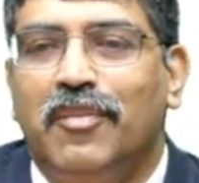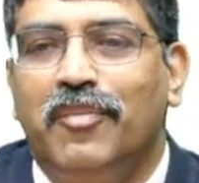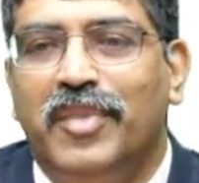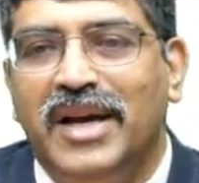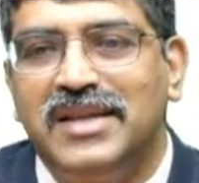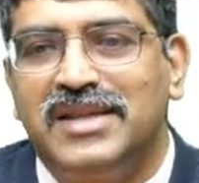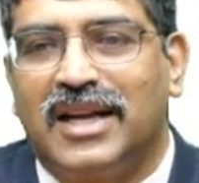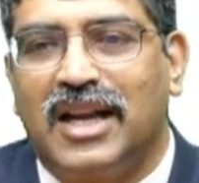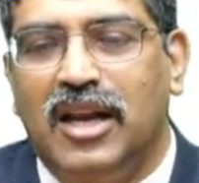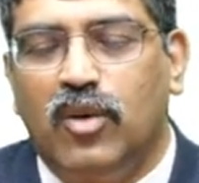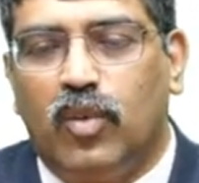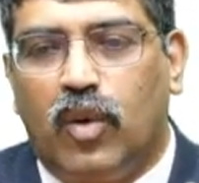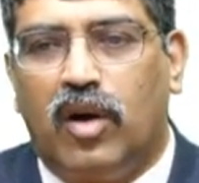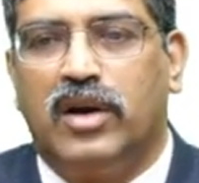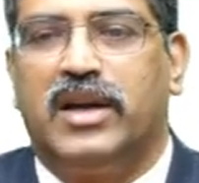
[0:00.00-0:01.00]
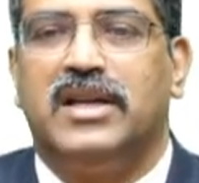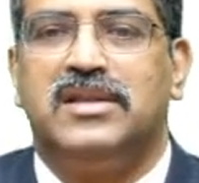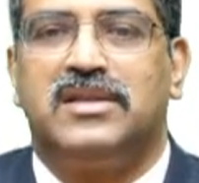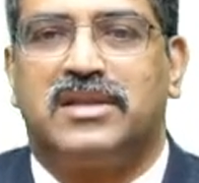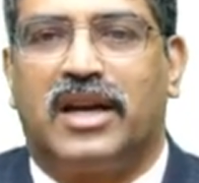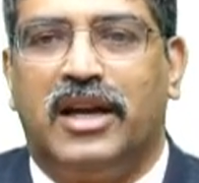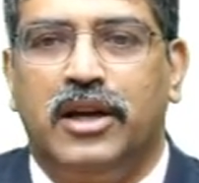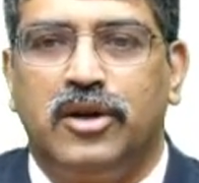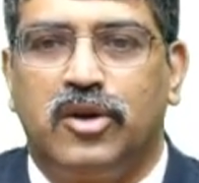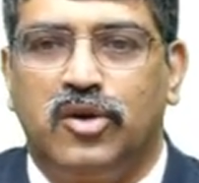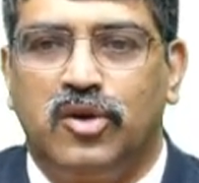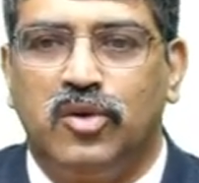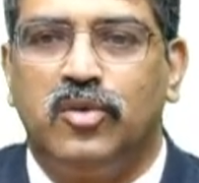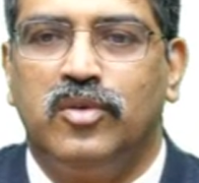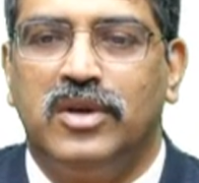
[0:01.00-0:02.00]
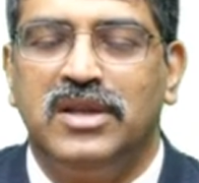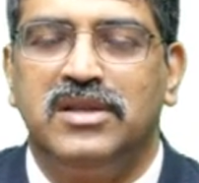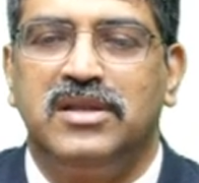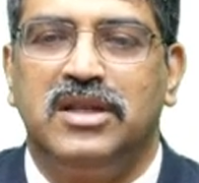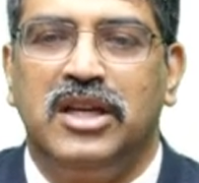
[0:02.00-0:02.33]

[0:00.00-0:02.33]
Basically what he is trying to do is,